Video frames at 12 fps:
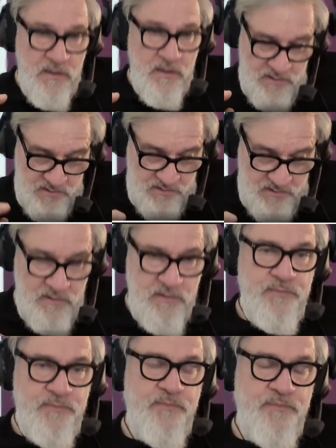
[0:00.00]

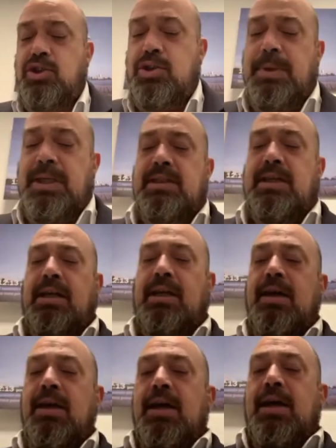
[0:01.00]
education has to be done,
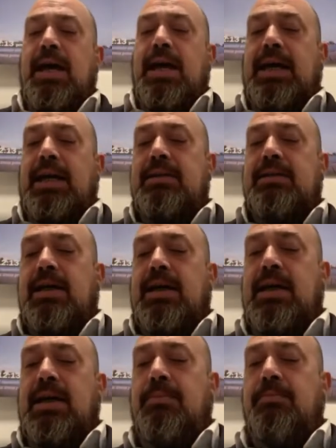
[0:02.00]
and
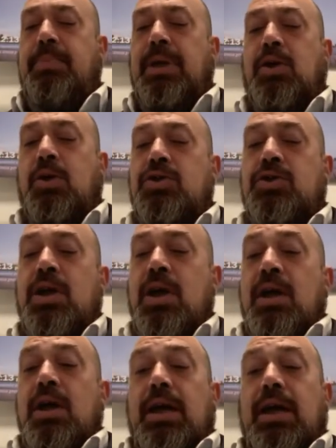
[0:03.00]
um, because
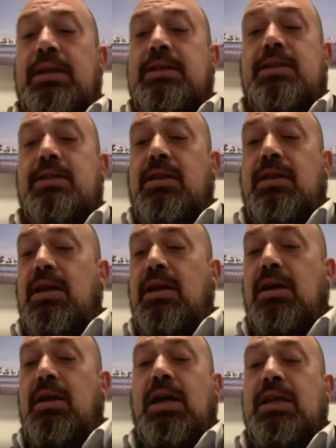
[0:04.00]
it's
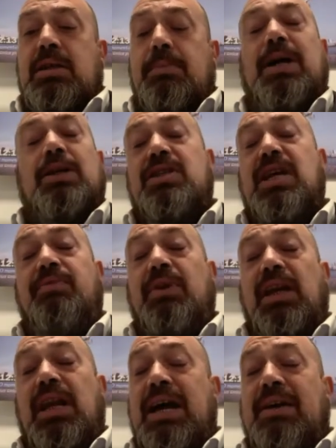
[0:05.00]
it's about
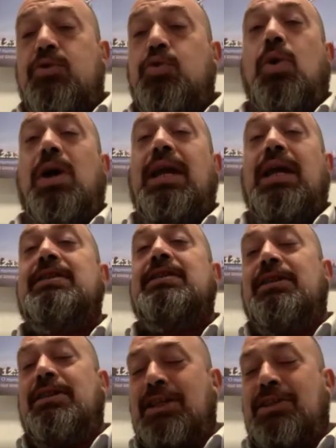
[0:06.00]
saving lives. One, it's
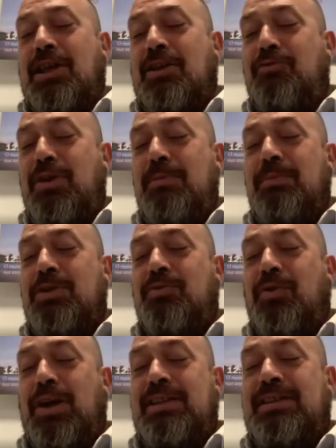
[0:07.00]
that's that famous
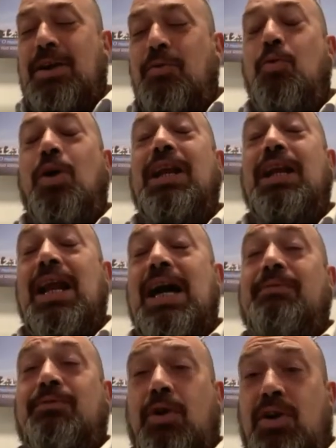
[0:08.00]
phrase that one
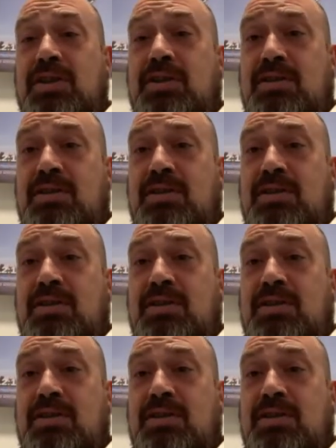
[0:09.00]
life lost